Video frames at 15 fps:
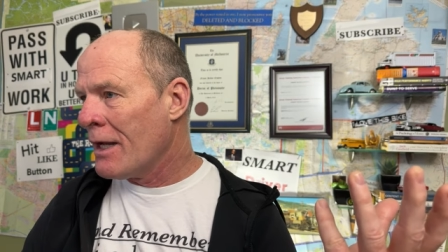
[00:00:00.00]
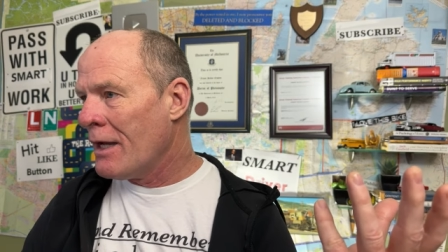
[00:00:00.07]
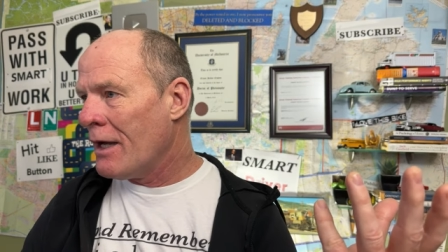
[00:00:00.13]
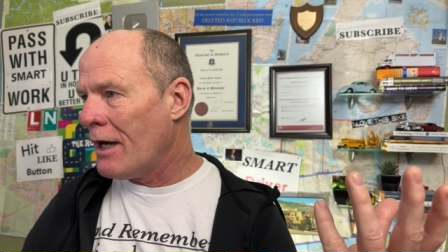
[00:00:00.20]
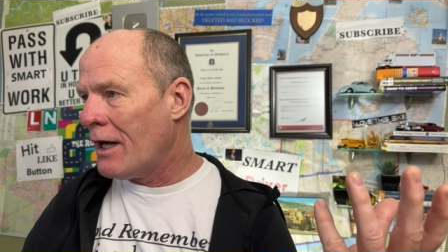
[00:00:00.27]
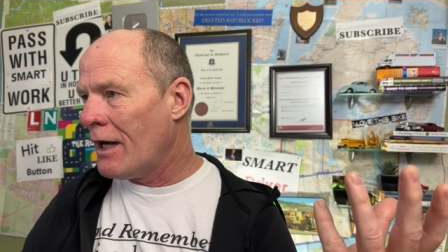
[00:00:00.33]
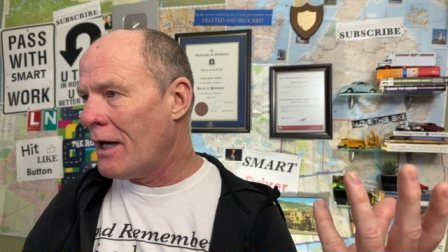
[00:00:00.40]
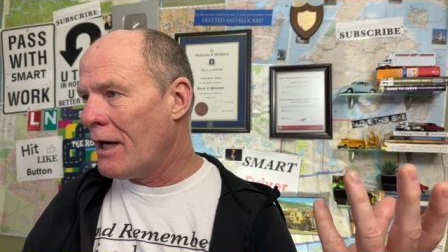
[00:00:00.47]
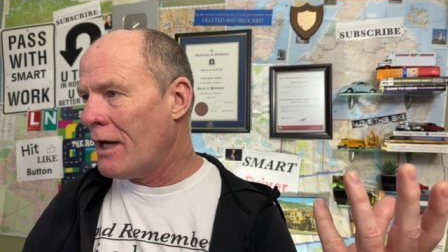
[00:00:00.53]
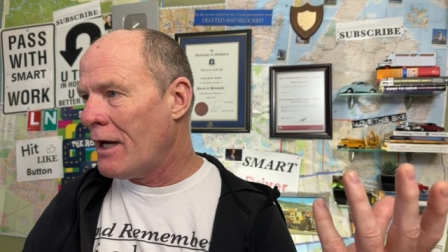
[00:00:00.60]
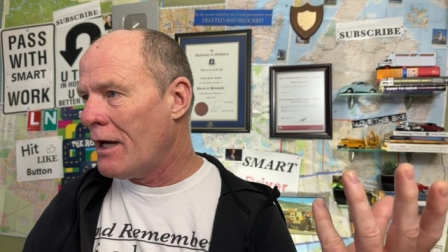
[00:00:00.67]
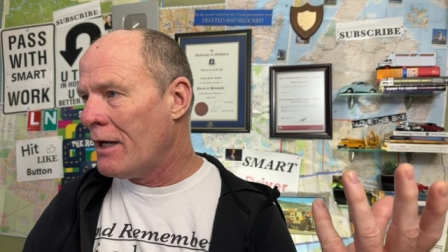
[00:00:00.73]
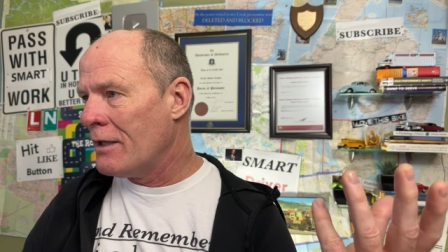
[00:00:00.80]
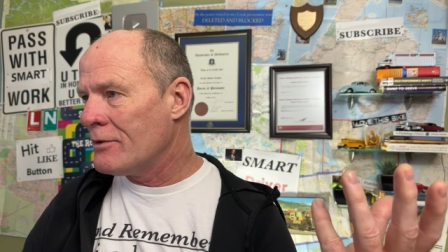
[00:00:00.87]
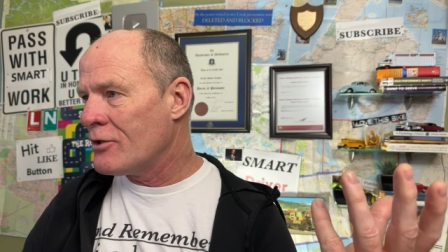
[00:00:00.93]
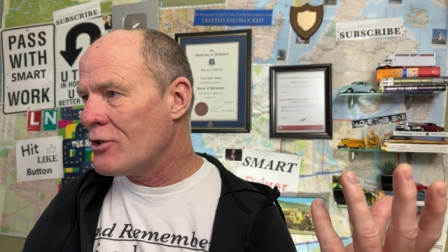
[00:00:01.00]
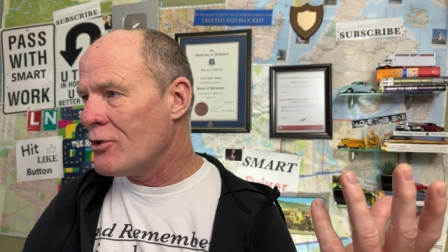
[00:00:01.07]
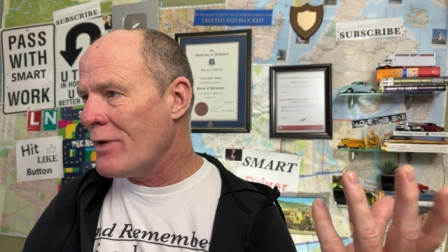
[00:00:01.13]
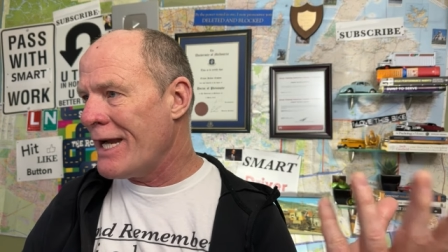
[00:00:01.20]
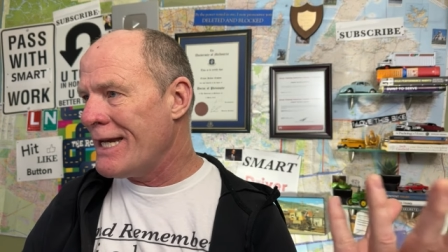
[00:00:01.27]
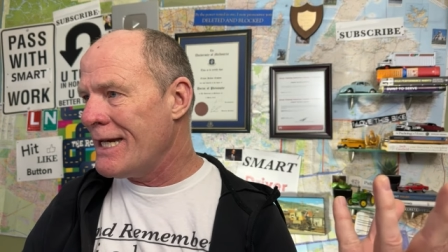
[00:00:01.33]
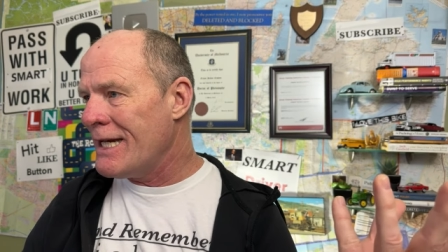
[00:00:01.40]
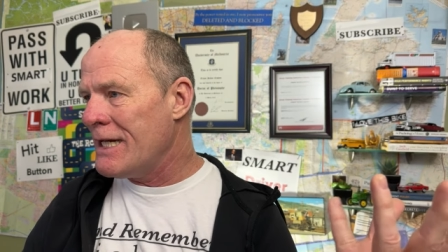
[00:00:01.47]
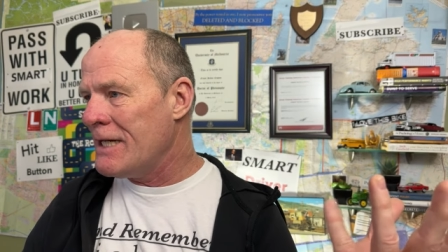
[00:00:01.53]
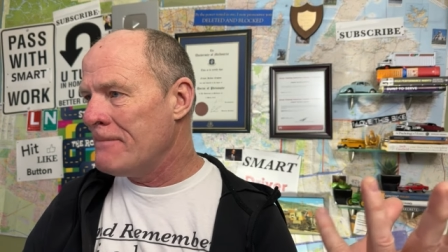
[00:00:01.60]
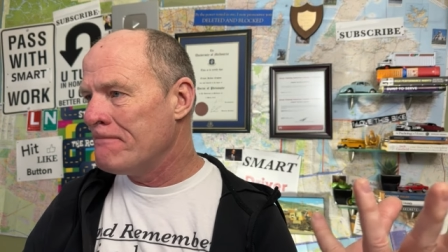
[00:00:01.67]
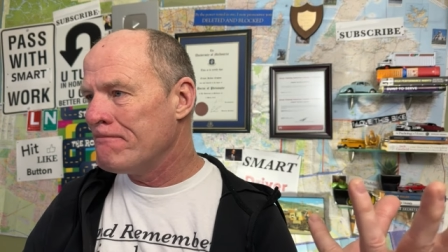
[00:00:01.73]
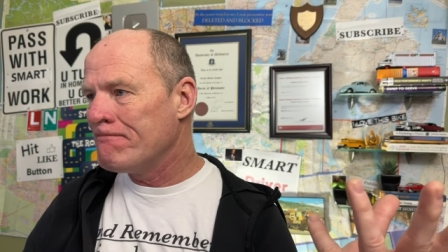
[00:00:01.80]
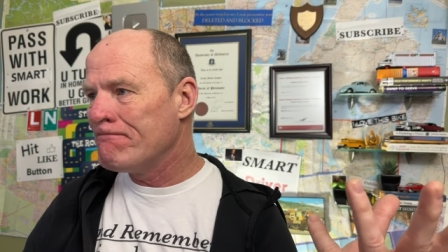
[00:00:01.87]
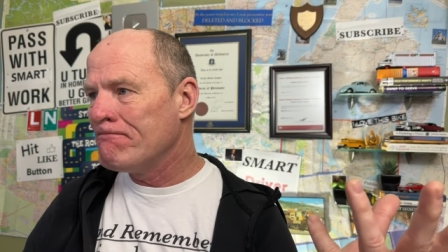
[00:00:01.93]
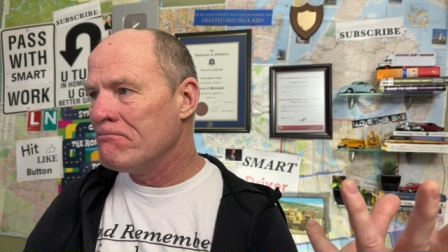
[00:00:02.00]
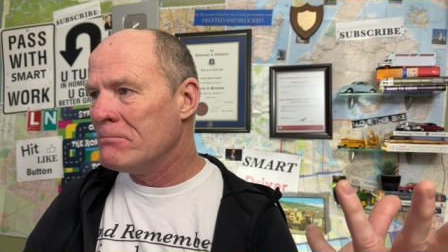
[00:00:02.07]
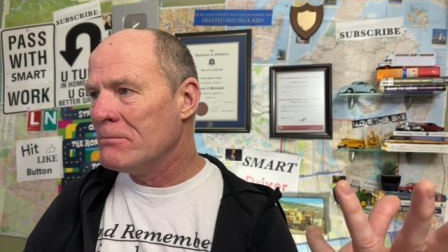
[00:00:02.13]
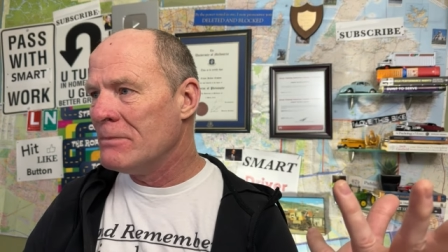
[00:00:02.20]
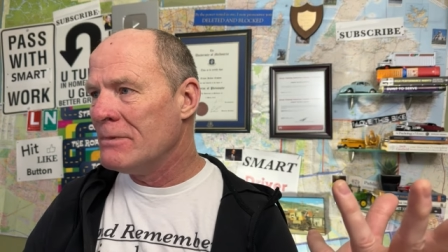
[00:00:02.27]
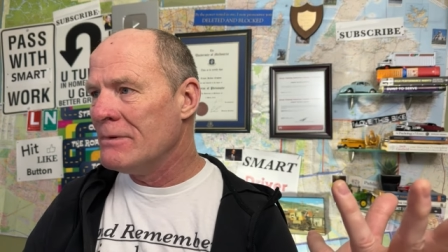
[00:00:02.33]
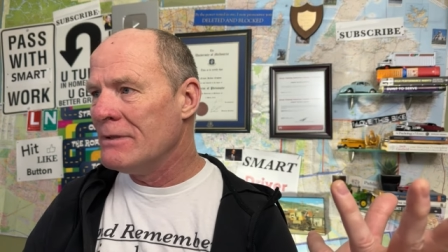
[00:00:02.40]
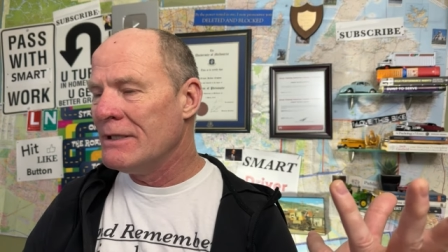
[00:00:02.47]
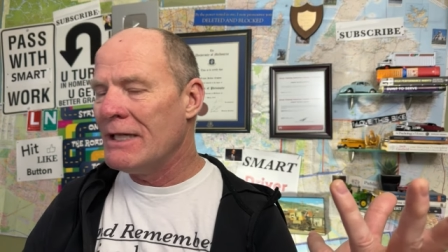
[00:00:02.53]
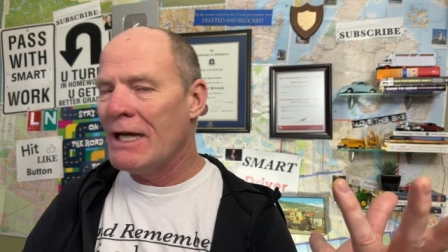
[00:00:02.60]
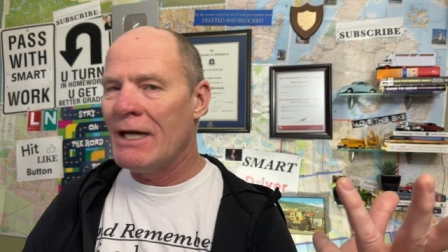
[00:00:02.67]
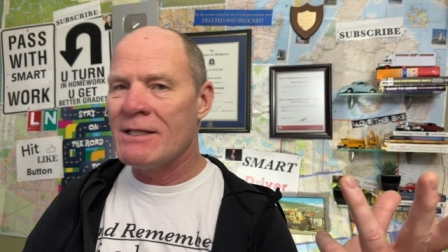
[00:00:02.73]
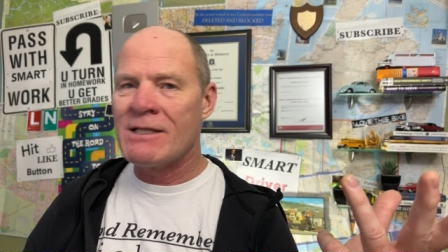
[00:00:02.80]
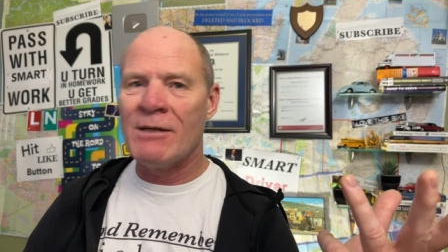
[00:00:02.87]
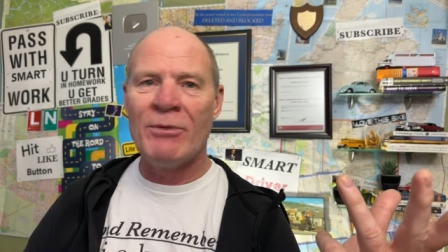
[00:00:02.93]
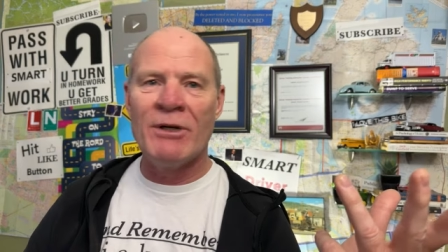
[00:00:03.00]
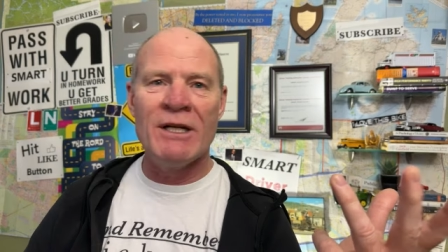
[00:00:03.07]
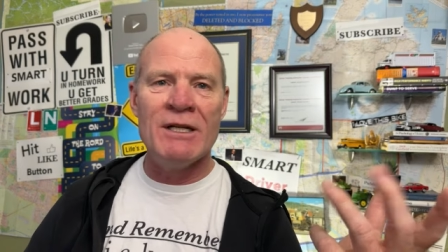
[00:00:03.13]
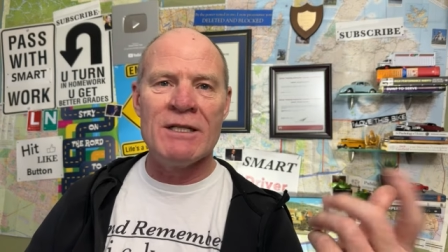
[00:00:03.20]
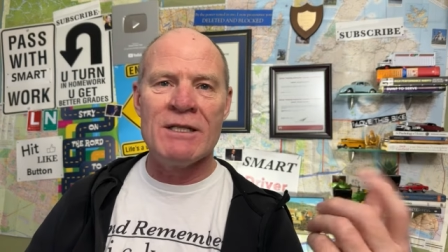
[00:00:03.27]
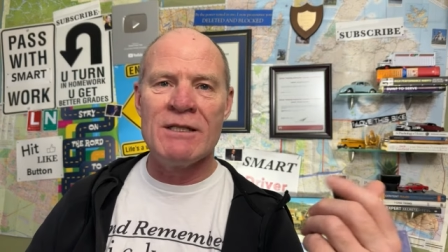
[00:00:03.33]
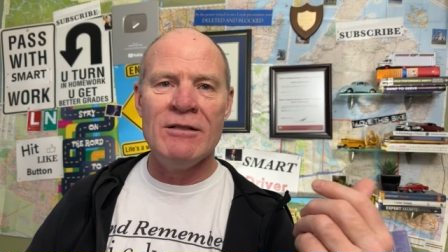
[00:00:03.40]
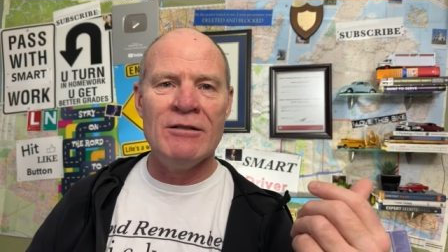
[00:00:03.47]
Uh, 280, that somebody's